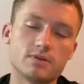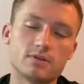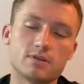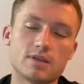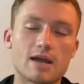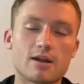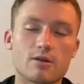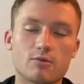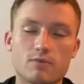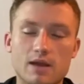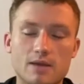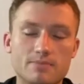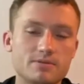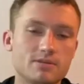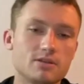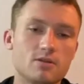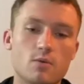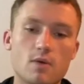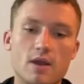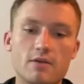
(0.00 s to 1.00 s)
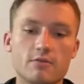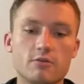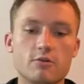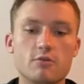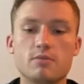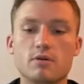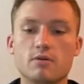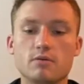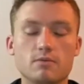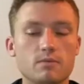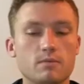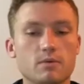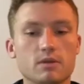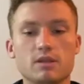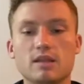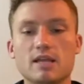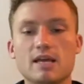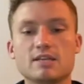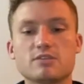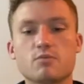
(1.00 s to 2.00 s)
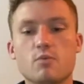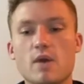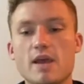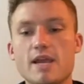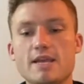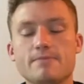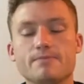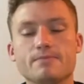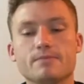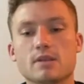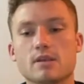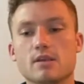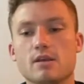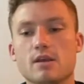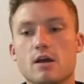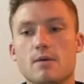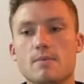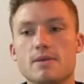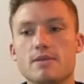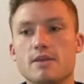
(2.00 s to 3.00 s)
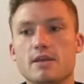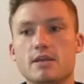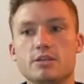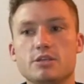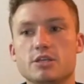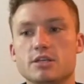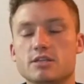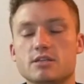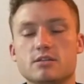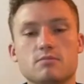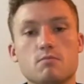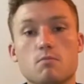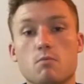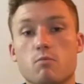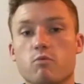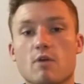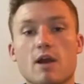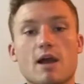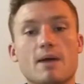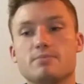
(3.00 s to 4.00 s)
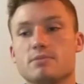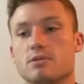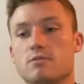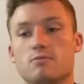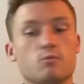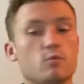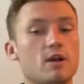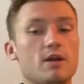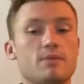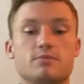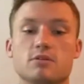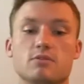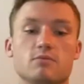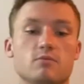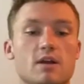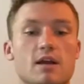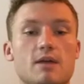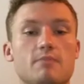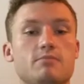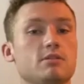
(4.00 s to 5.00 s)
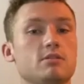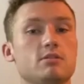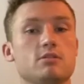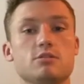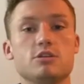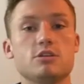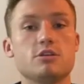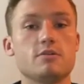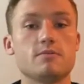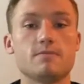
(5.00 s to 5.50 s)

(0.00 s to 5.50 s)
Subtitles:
of reps in the weight room, but with less weight, and then just reps on reps on reps in the gym.